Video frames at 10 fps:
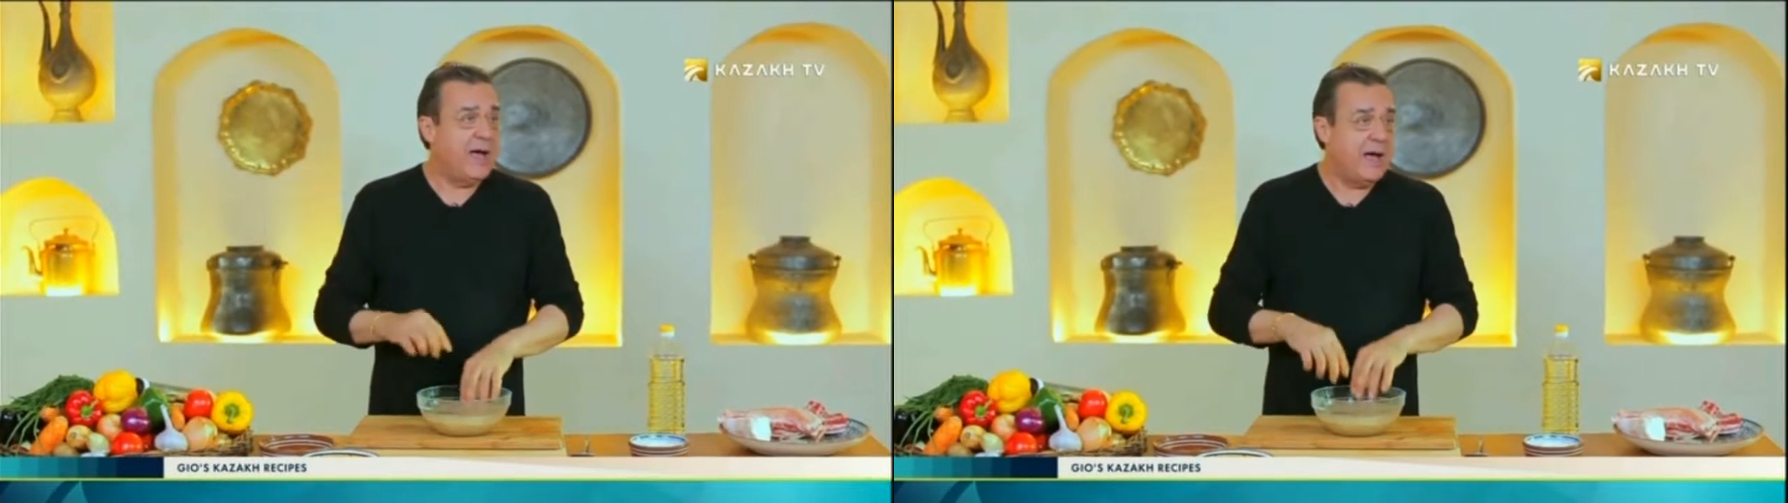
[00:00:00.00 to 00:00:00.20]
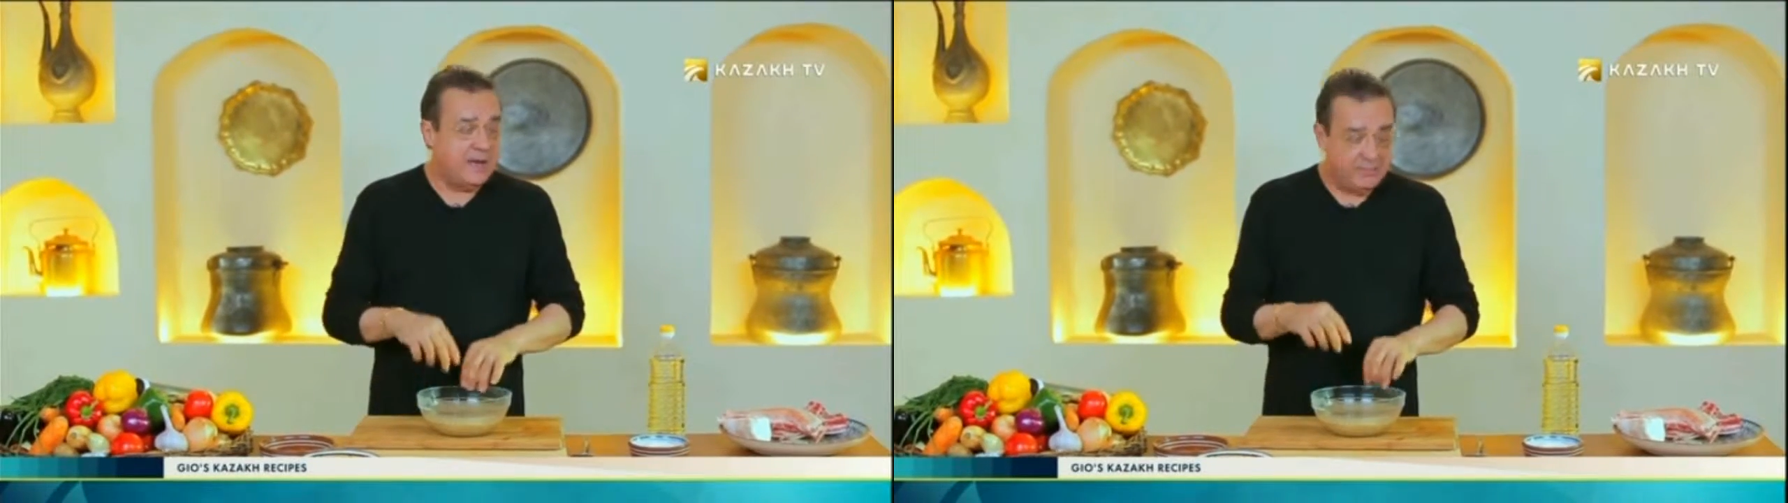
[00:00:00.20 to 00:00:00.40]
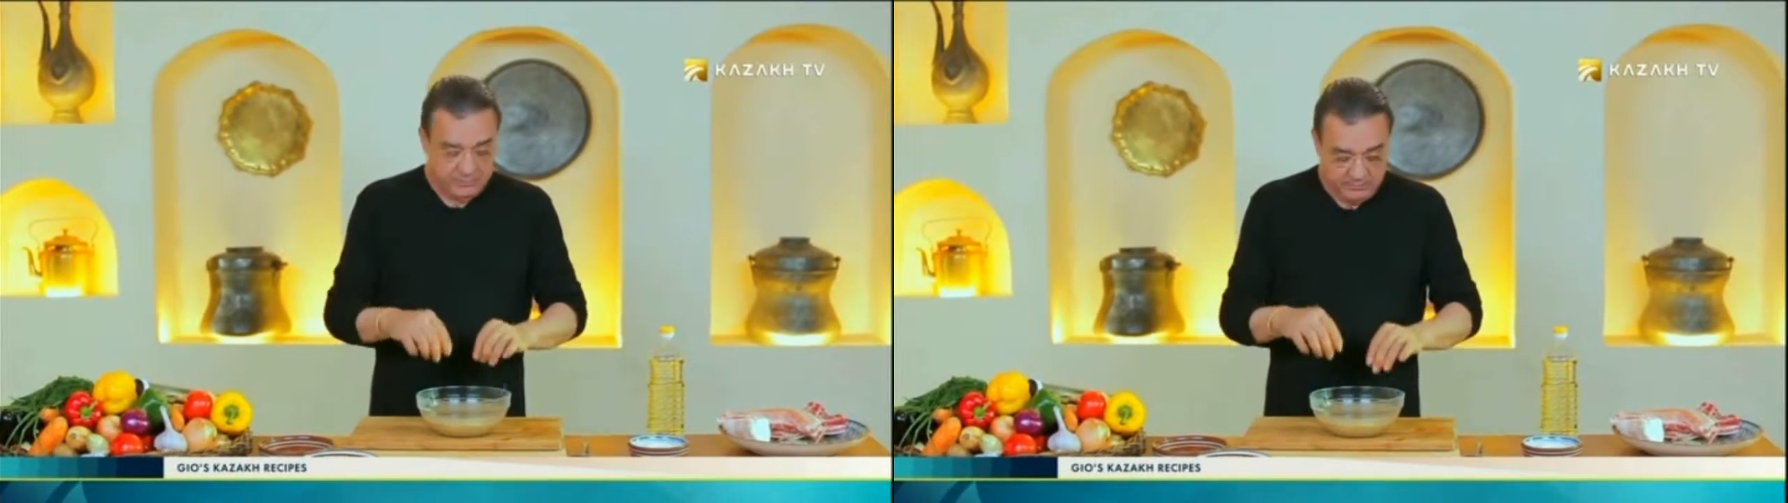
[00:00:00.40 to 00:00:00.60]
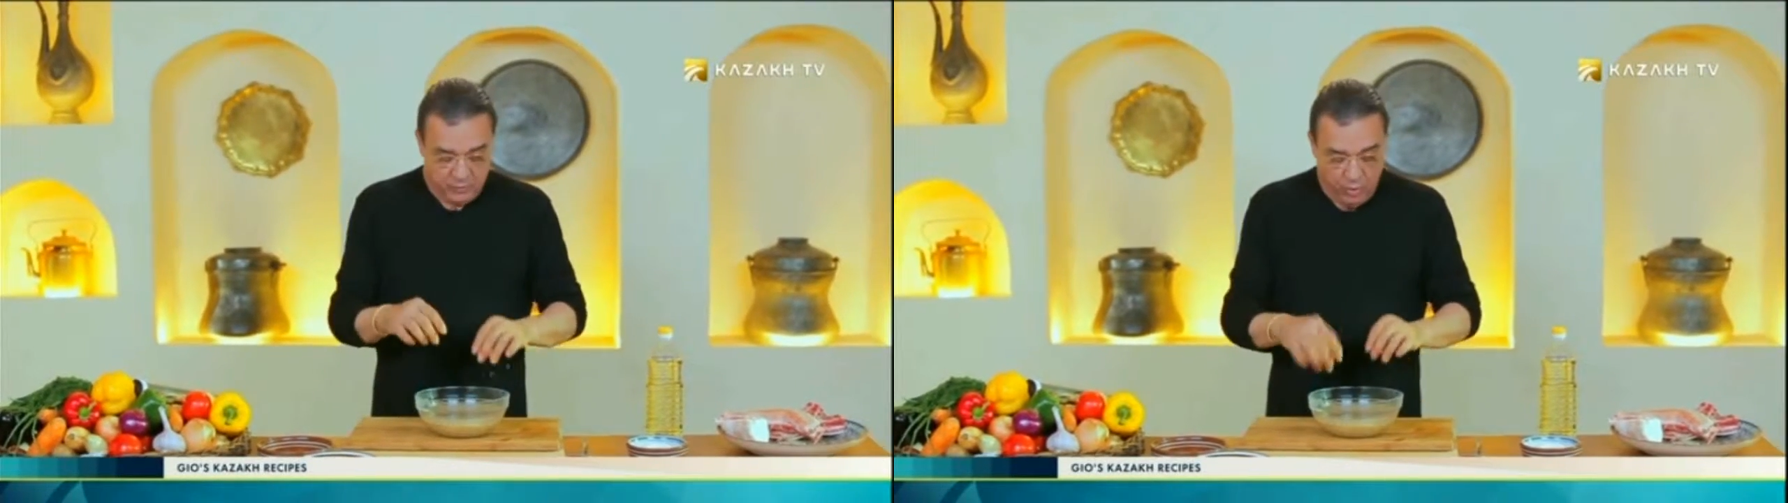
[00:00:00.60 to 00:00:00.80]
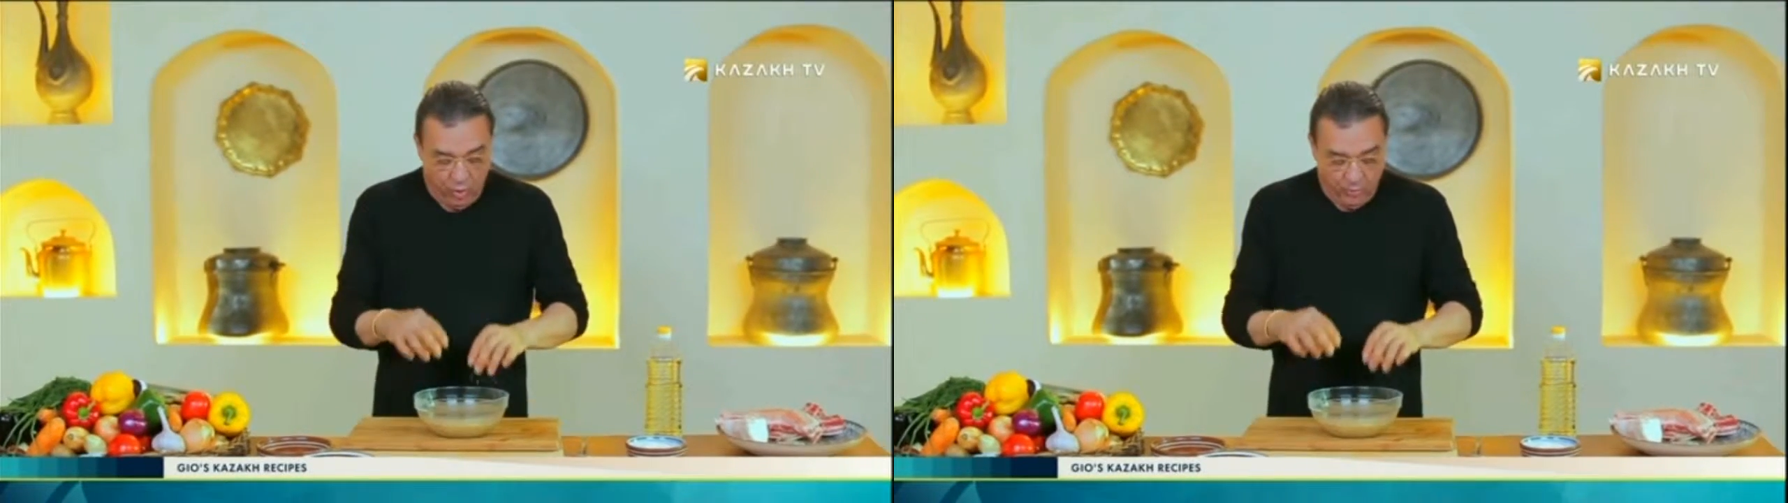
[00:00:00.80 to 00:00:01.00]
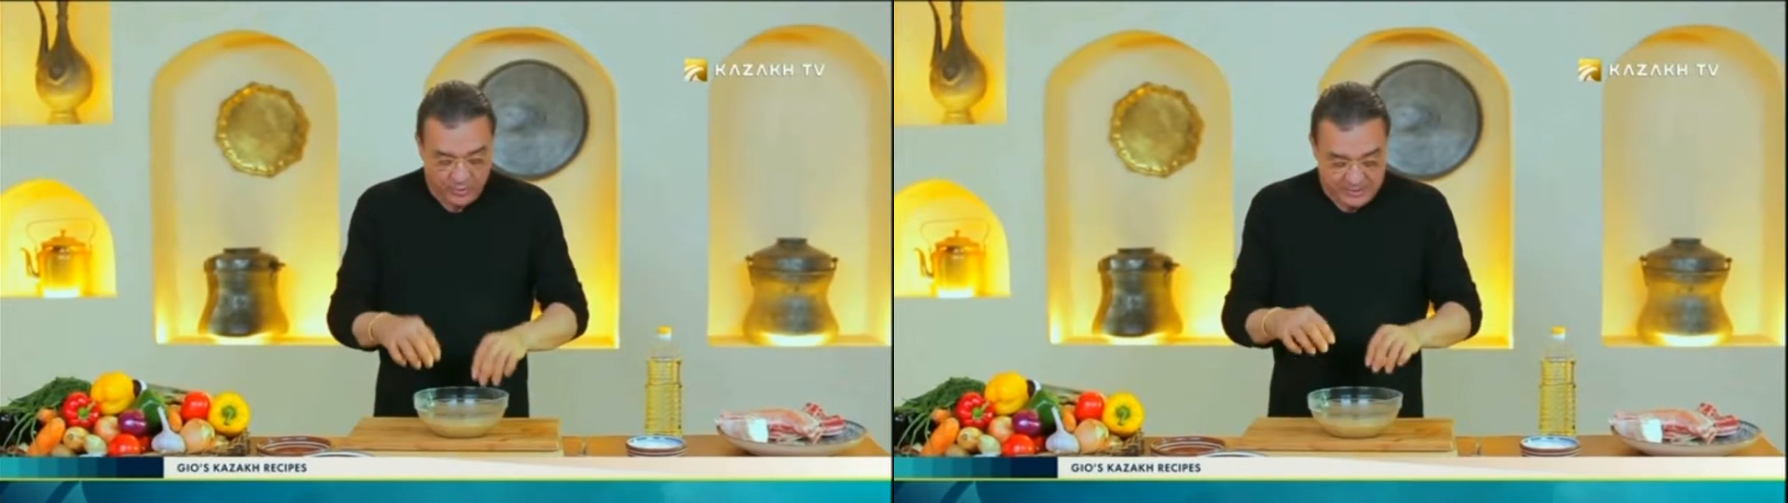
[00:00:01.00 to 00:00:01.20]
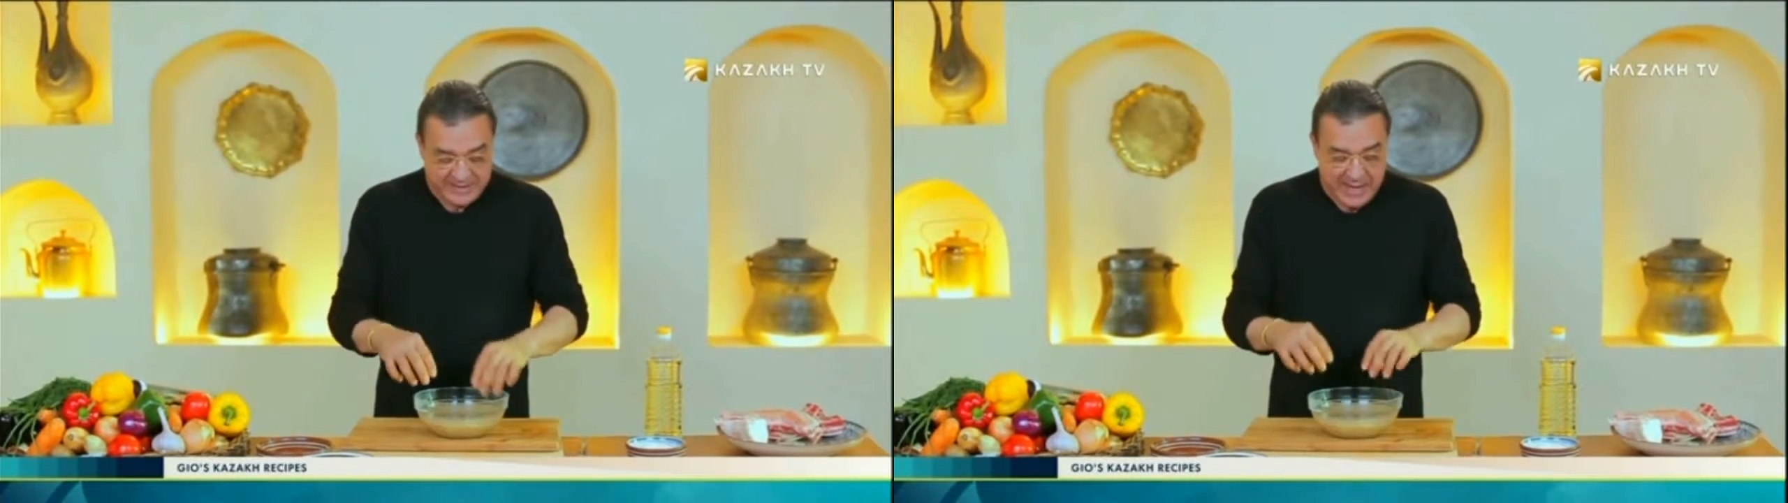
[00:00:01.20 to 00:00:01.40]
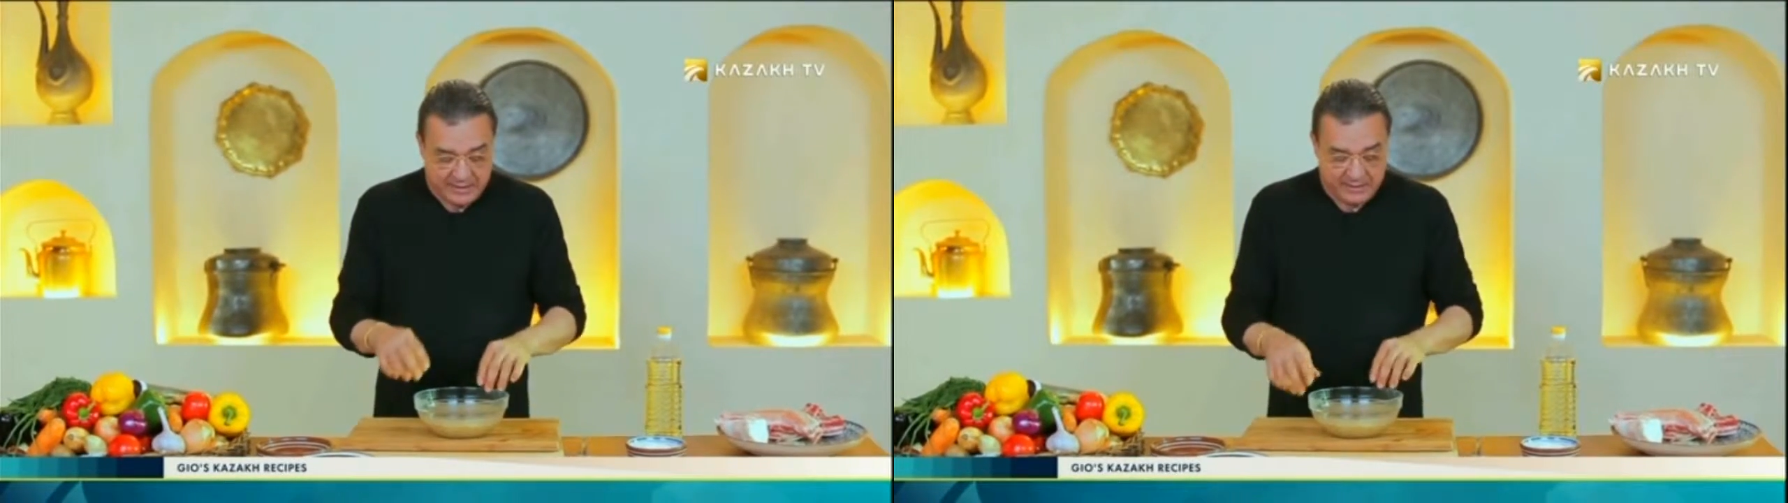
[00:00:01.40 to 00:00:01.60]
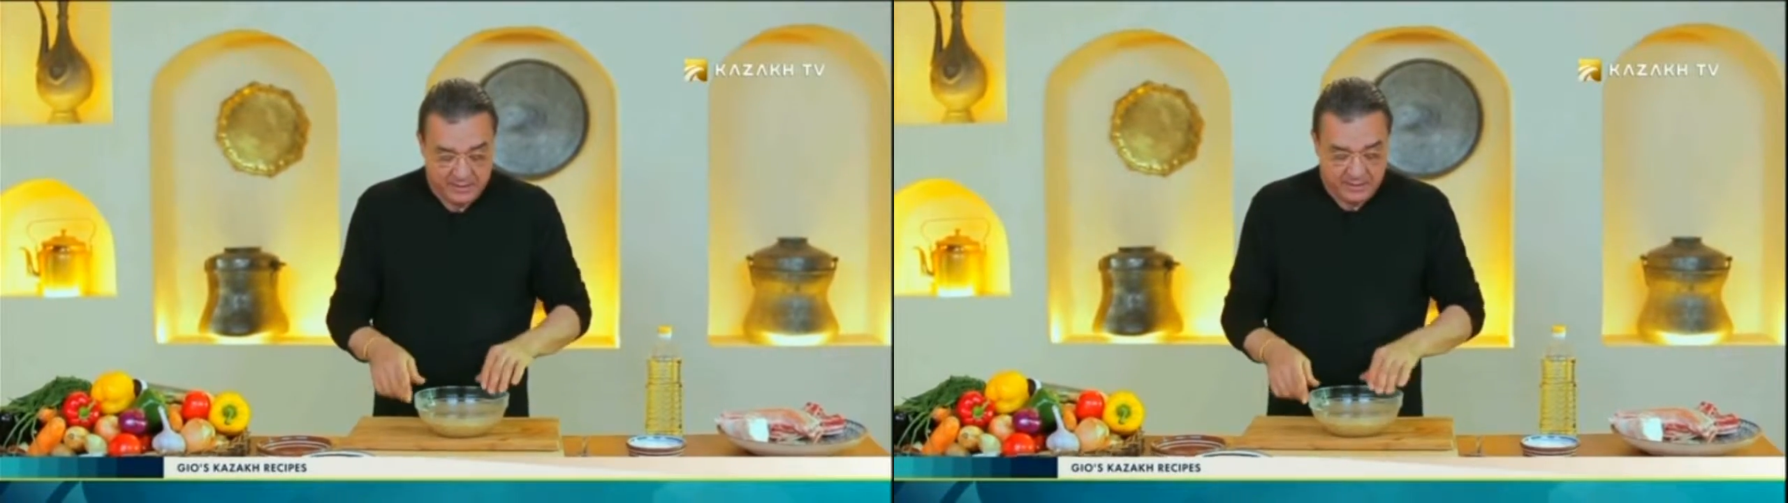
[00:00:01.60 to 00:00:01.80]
are almost done.